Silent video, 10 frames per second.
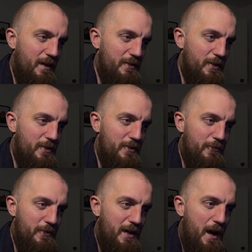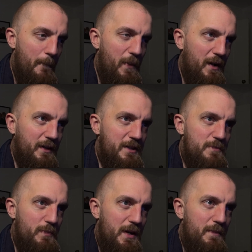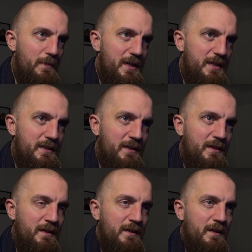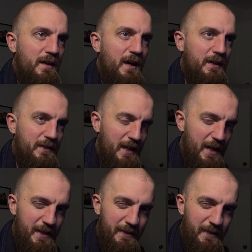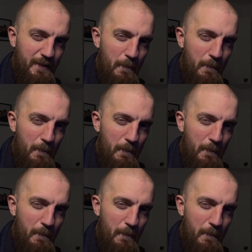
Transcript: VR bug has bitten me again.